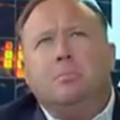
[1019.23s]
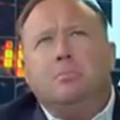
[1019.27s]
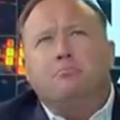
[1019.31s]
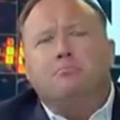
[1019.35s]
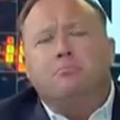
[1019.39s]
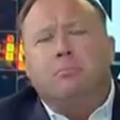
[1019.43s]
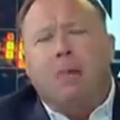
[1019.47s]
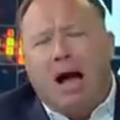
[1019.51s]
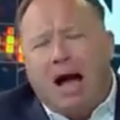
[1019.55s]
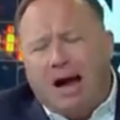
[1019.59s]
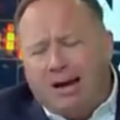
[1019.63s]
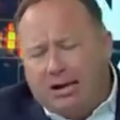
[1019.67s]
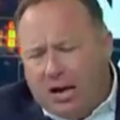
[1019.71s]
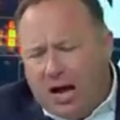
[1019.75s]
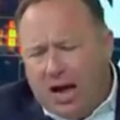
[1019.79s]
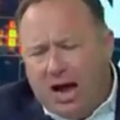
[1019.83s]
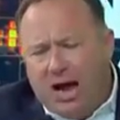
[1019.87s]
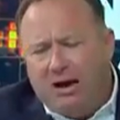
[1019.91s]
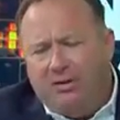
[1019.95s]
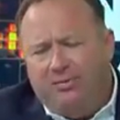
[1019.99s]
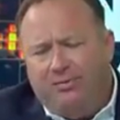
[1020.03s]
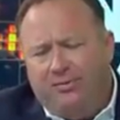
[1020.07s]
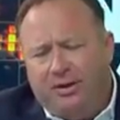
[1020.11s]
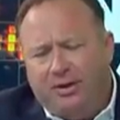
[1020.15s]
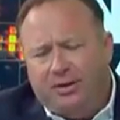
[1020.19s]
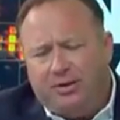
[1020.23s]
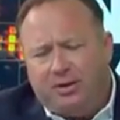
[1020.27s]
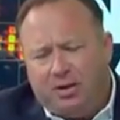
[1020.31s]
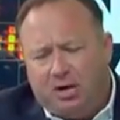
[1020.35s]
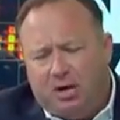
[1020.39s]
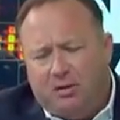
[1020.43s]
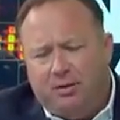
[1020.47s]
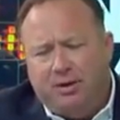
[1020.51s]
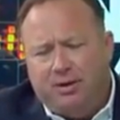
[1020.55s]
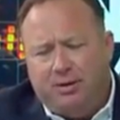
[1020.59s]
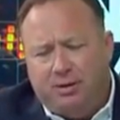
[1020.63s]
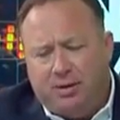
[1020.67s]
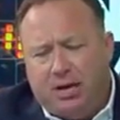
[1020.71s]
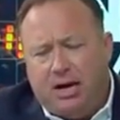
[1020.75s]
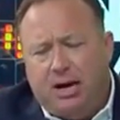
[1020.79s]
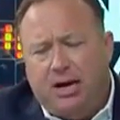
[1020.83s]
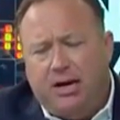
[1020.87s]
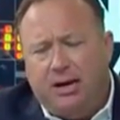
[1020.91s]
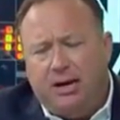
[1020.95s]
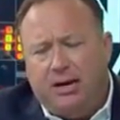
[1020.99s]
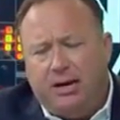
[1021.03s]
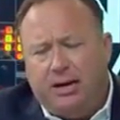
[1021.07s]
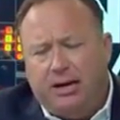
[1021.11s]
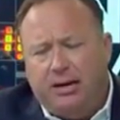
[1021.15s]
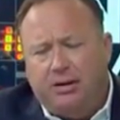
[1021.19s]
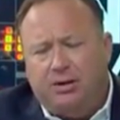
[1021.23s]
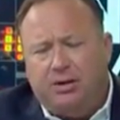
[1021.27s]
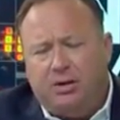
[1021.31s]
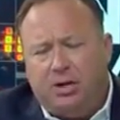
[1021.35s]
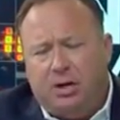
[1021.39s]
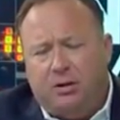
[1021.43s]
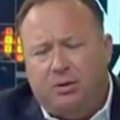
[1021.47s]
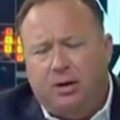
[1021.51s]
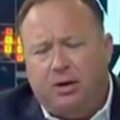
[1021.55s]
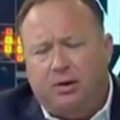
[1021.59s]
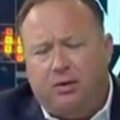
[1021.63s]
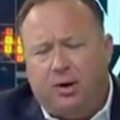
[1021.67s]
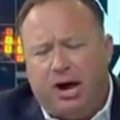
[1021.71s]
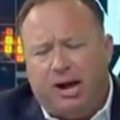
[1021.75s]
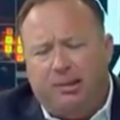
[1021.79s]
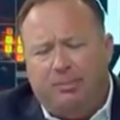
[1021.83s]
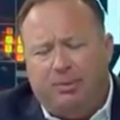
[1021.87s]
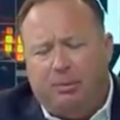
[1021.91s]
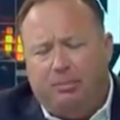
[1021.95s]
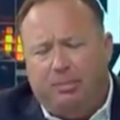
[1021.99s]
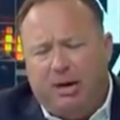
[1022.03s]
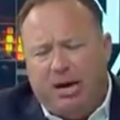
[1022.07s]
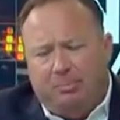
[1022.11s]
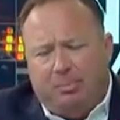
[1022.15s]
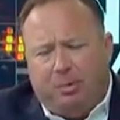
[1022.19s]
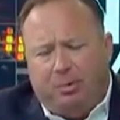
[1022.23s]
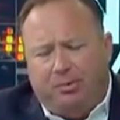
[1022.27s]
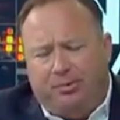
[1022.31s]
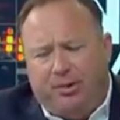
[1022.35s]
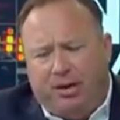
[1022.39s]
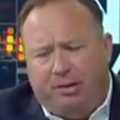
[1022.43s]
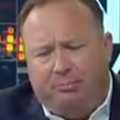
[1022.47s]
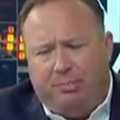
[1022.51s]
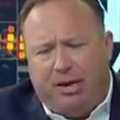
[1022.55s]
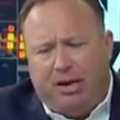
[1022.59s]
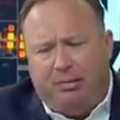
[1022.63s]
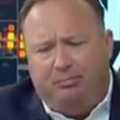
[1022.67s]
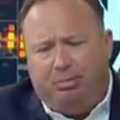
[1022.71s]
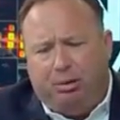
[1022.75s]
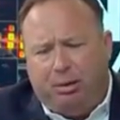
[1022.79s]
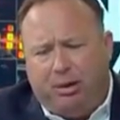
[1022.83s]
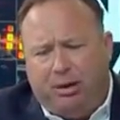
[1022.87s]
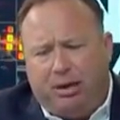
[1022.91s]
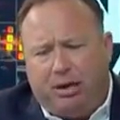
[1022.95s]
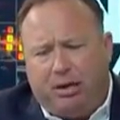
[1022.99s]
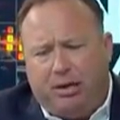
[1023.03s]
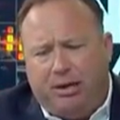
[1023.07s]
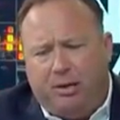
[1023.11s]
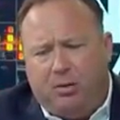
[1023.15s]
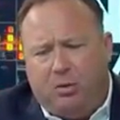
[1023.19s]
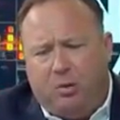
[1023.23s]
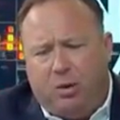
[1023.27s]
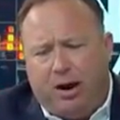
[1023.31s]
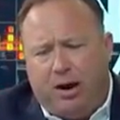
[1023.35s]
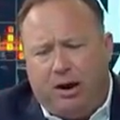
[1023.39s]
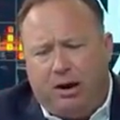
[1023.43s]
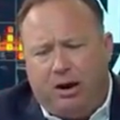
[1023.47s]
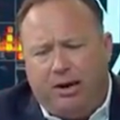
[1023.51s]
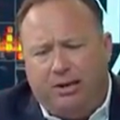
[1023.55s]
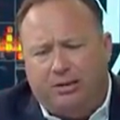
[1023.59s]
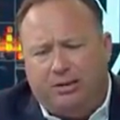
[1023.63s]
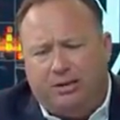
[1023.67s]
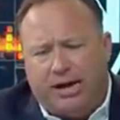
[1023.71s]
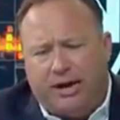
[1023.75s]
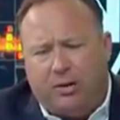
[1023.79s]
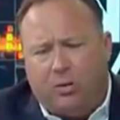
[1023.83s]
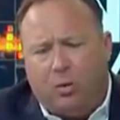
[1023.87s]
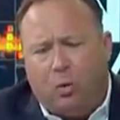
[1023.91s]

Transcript: my life is so exciting, is so incredible. People think being politically aware is like